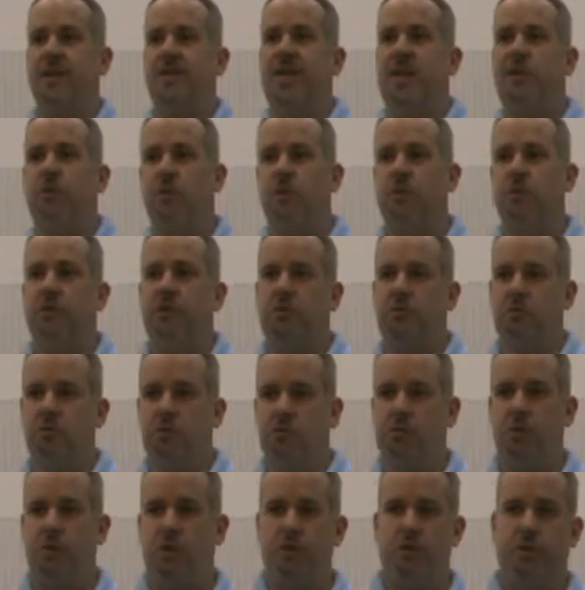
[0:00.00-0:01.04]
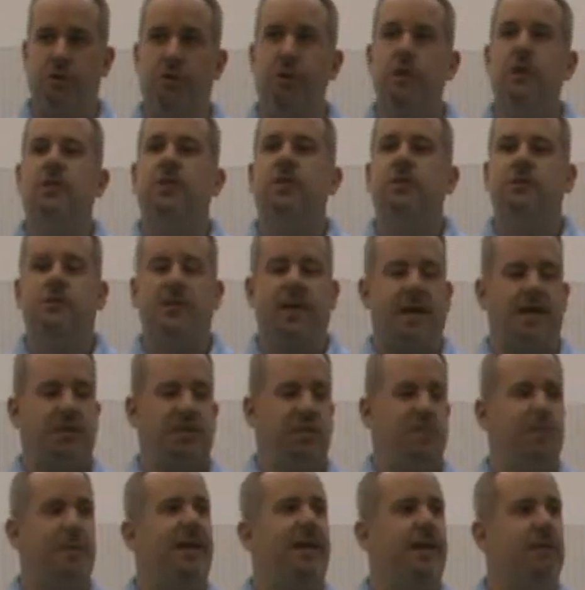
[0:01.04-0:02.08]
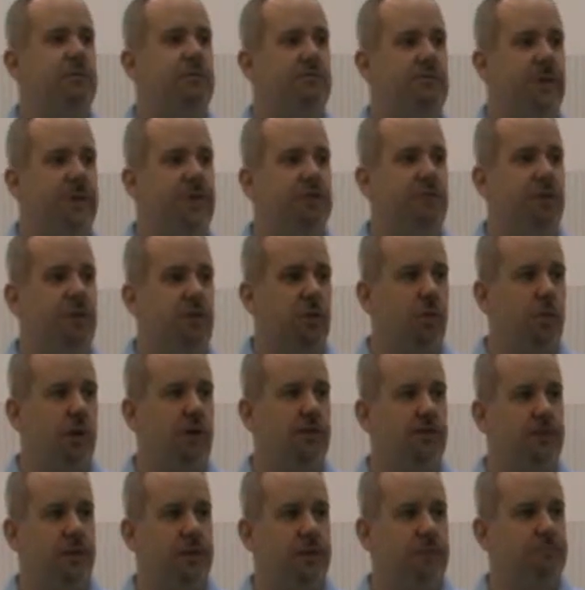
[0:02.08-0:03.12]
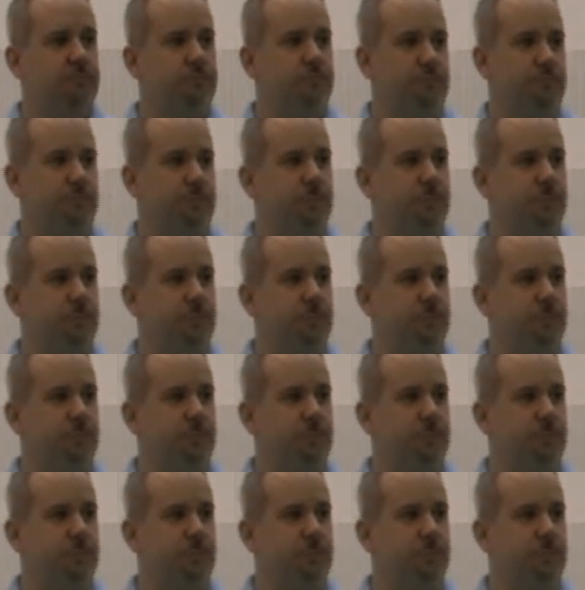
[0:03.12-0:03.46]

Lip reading: it, and now we're working with a commercial partner to actually make it spaceflight qualified.